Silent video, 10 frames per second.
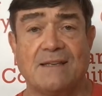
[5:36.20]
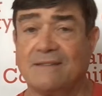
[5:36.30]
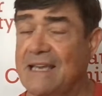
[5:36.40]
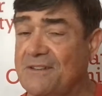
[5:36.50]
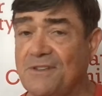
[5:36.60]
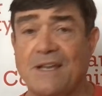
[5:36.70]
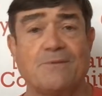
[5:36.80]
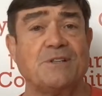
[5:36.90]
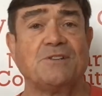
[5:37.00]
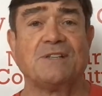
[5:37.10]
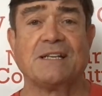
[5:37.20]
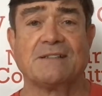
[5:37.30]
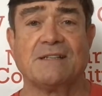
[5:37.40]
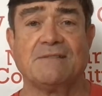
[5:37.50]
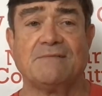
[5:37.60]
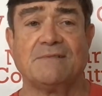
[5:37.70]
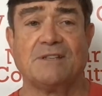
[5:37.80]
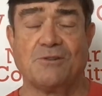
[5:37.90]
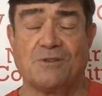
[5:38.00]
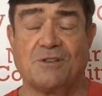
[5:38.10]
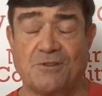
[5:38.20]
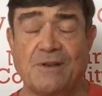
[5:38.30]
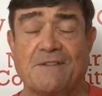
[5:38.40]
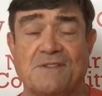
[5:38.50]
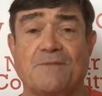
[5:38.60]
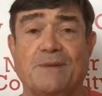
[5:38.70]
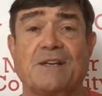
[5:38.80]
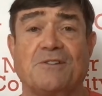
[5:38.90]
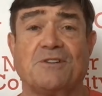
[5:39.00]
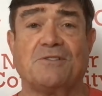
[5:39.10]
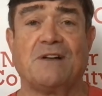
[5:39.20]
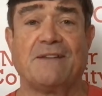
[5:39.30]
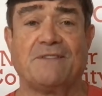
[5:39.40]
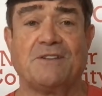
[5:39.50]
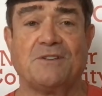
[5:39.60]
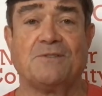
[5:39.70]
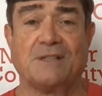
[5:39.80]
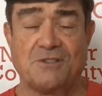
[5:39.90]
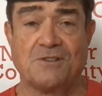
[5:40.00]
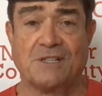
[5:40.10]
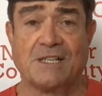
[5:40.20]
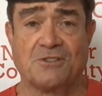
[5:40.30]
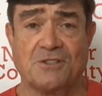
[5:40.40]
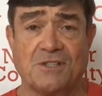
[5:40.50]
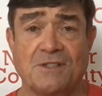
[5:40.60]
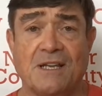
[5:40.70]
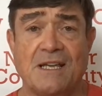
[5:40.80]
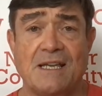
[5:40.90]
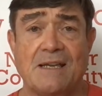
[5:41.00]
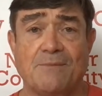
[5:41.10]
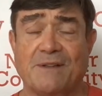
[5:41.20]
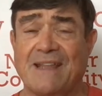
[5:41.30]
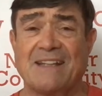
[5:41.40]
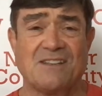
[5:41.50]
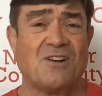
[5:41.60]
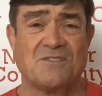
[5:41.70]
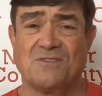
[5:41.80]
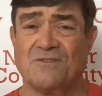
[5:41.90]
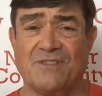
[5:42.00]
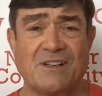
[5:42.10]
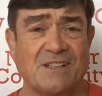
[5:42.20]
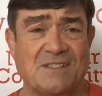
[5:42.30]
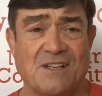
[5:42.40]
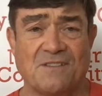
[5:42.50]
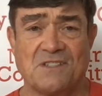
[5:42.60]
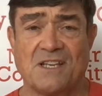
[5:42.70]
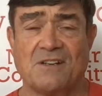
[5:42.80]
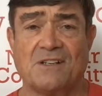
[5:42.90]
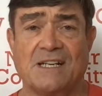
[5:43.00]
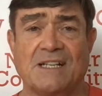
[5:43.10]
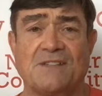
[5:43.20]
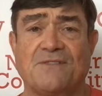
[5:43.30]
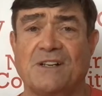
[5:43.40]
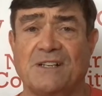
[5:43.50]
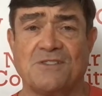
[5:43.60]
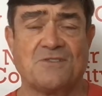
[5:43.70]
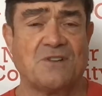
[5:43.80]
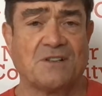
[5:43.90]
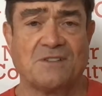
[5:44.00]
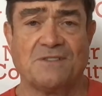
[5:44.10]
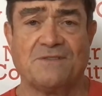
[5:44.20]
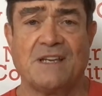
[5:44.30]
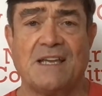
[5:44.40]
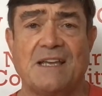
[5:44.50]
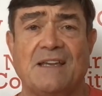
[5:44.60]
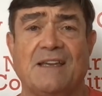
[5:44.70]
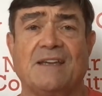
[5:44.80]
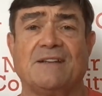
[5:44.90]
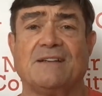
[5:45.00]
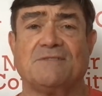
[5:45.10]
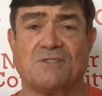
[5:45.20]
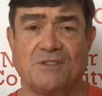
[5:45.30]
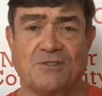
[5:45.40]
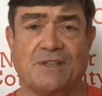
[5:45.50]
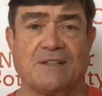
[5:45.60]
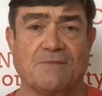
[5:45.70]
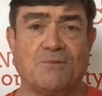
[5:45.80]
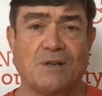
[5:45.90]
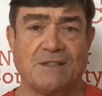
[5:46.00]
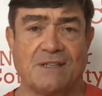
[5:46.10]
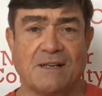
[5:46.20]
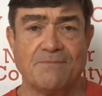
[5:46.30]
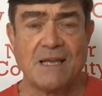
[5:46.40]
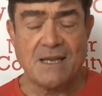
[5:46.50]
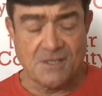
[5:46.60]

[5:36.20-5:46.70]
Can't do that when you're addicted. You do have something bigger in your life than you, and it's your addiction, but that's also very self-centered, and it's very destructive. And so you get the point there.